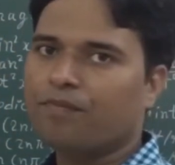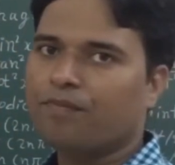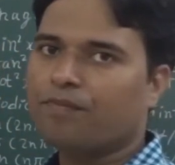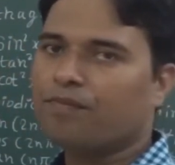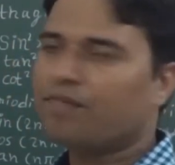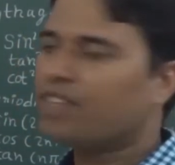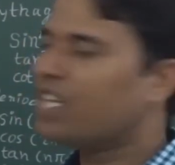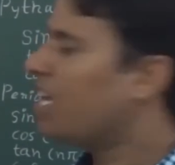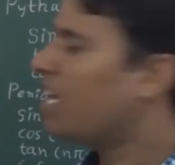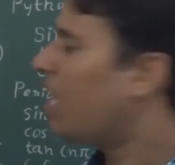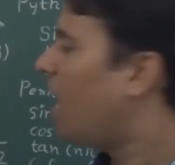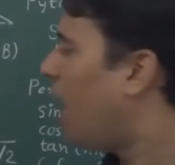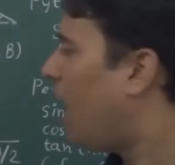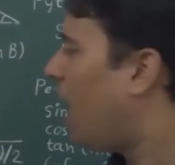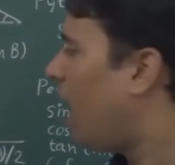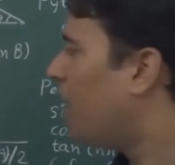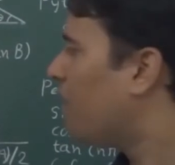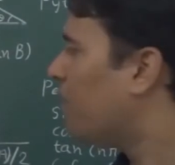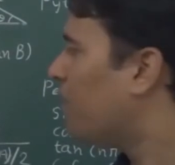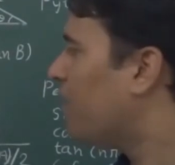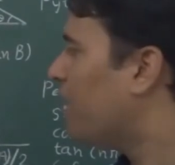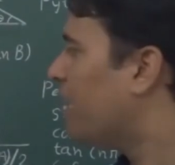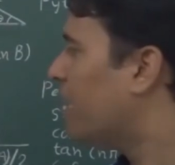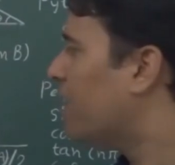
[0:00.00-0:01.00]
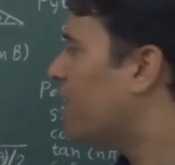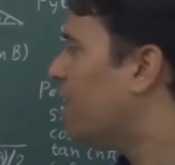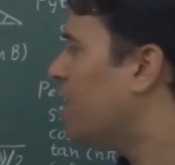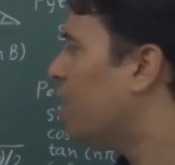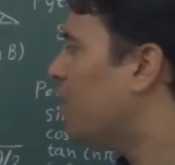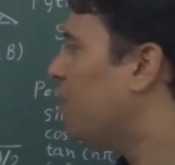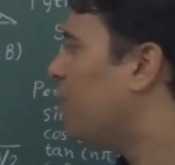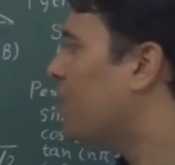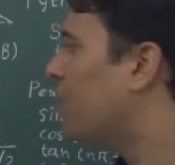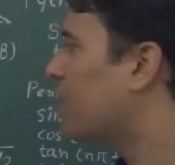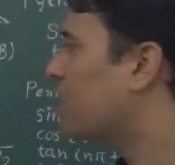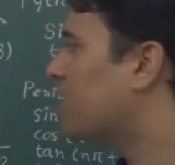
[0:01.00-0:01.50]
the half angle
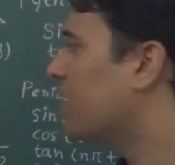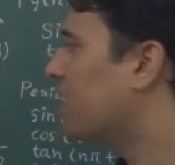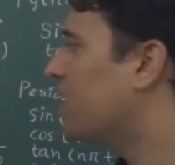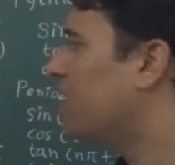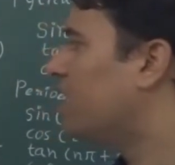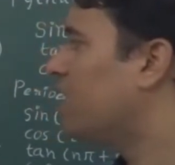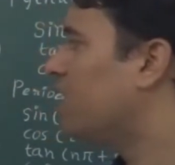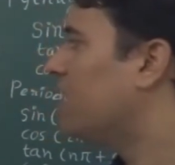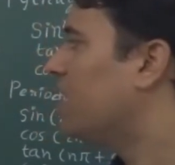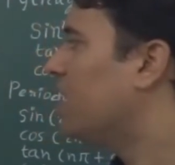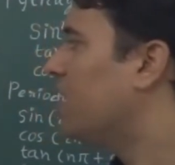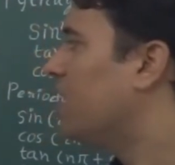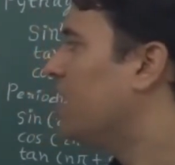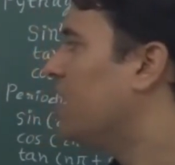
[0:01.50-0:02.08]
function